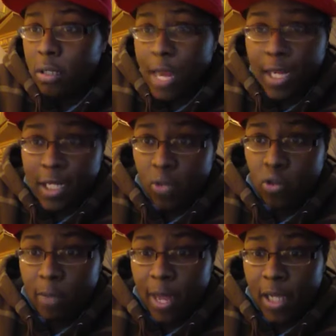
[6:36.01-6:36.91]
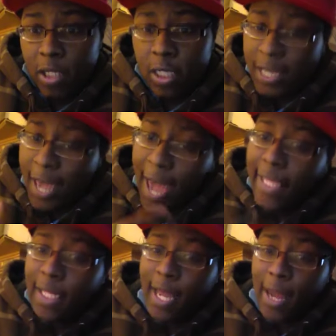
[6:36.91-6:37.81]
I need to talk to a manager because they
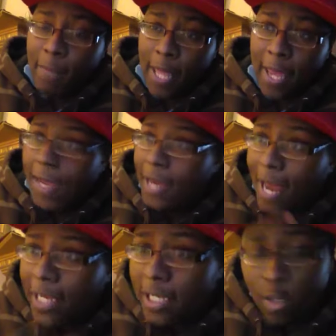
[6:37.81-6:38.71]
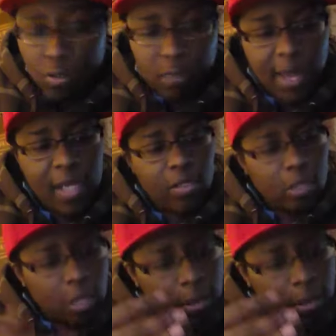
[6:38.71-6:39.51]
acting like I'm lying. I need to talk to a manager.